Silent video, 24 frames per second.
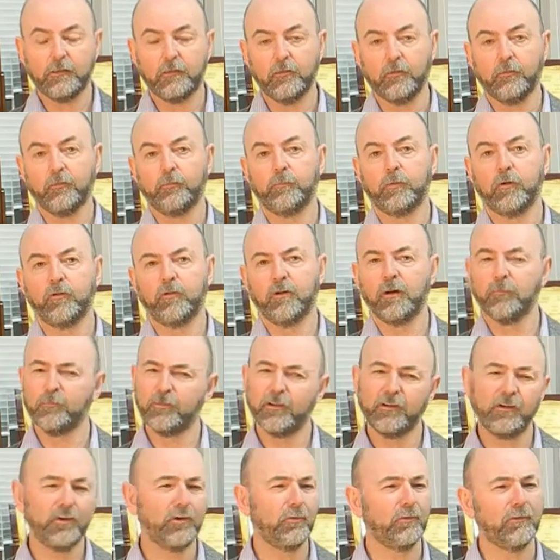those programs
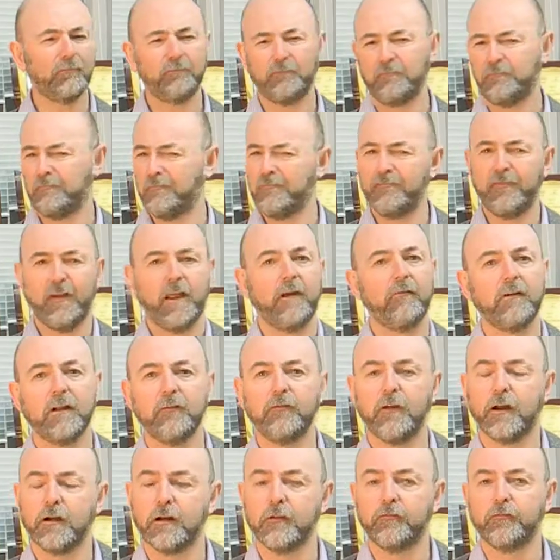that you are very,
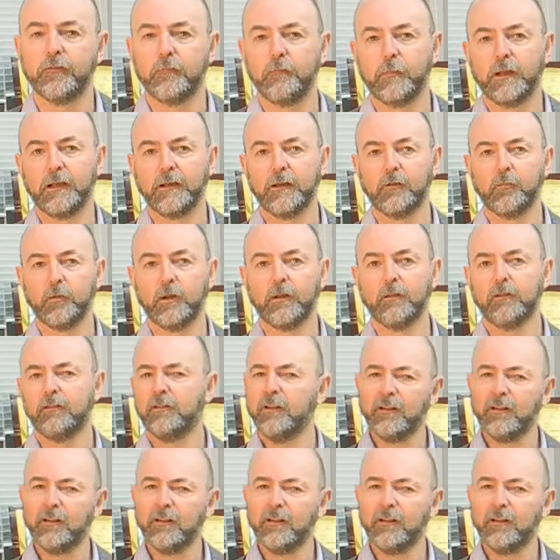very familiar with.